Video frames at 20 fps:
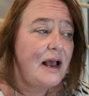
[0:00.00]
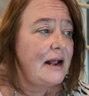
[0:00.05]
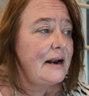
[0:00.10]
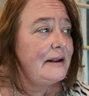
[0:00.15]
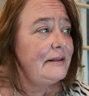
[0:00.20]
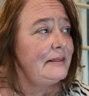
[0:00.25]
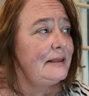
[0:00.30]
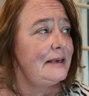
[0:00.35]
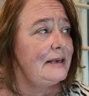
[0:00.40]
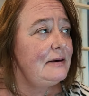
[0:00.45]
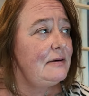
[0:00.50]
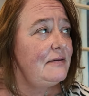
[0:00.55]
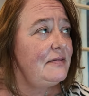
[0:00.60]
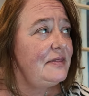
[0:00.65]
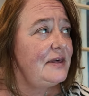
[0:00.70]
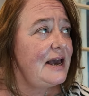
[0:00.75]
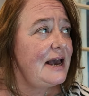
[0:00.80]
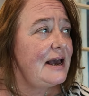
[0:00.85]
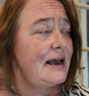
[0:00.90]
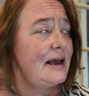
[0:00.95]
And I think
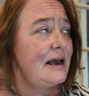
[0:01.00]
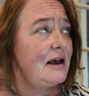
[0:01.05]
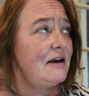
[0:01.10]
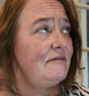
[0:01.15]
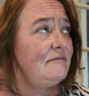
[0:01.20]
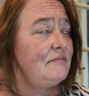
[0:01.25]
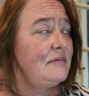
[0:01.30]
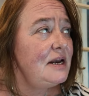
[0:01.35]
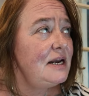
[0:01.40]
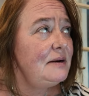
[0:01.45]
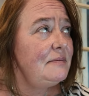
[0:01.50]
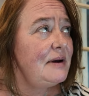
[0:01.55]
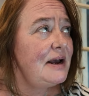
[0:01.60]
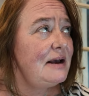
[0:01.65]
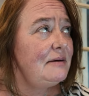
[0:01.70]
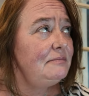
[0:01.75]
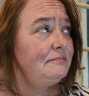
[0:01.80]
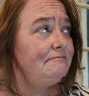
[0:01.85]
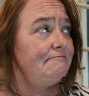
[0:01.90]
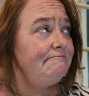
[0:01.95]
on that, I've made
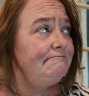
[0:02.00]
about